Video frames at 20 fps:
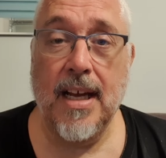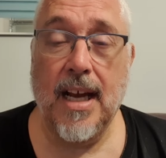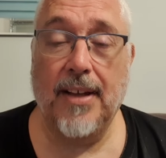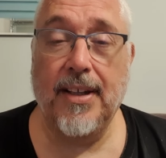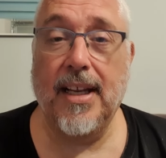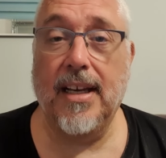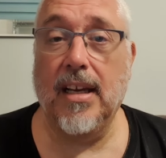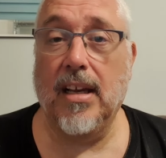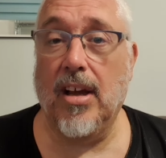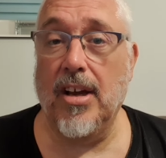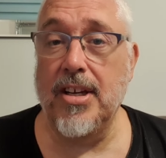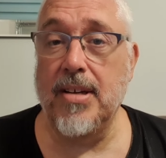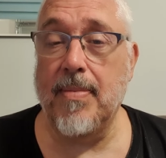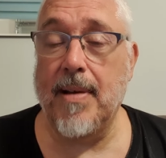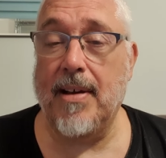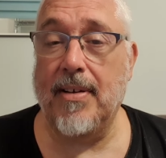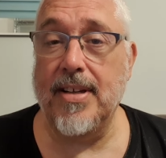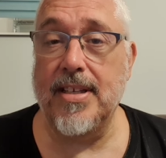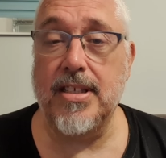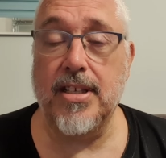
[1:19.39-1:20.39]
and then lied
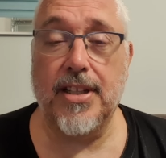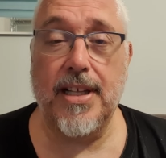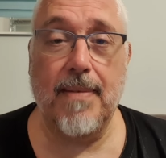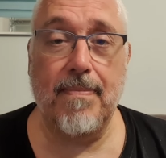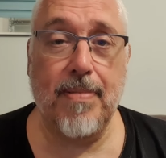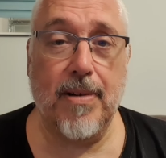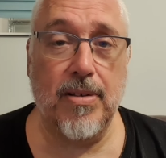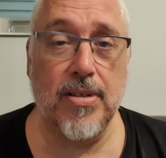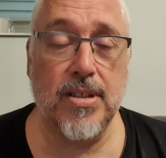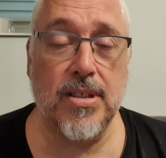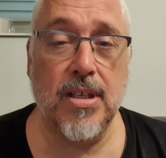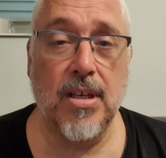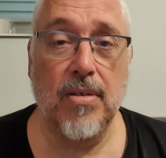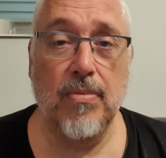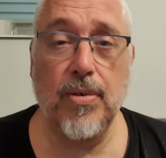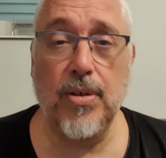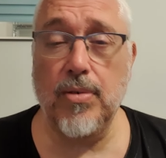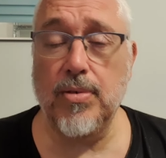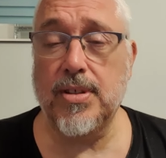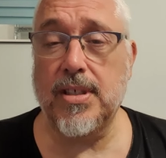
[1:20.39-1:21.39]
about it to their boss
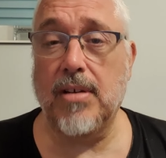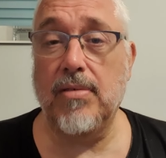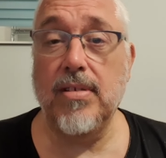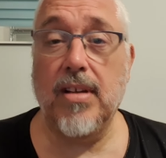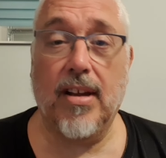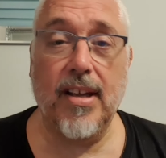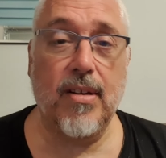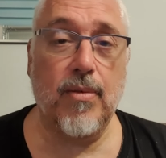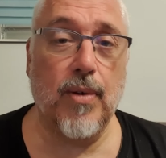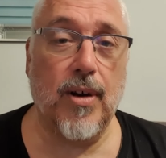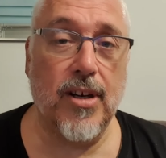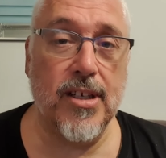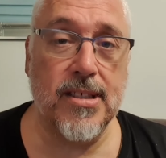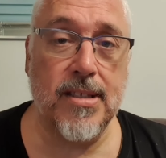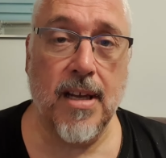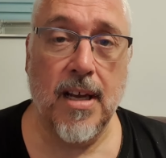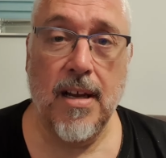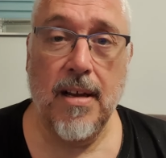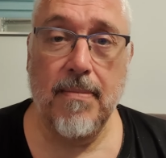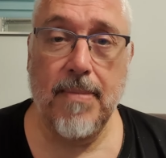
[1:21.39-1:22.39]
would also likewise